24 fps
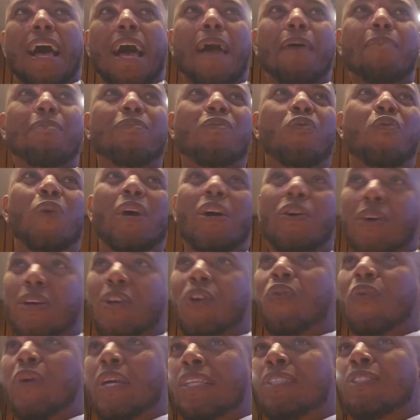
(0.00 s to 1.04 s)
I'm wearing
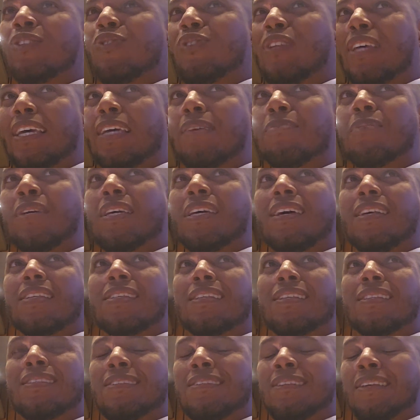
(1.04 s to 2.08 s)
green today
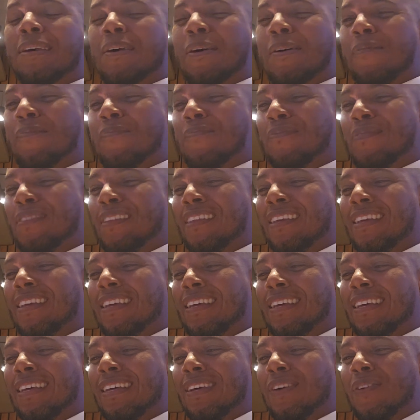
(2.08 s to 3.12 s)
because it's
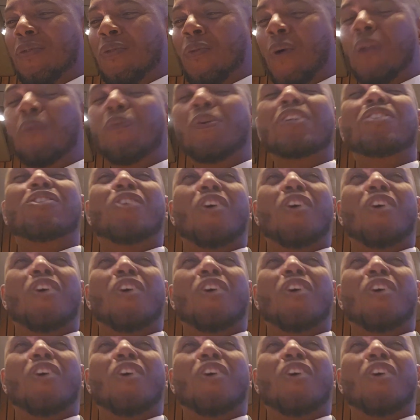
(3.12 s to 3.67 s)
when we're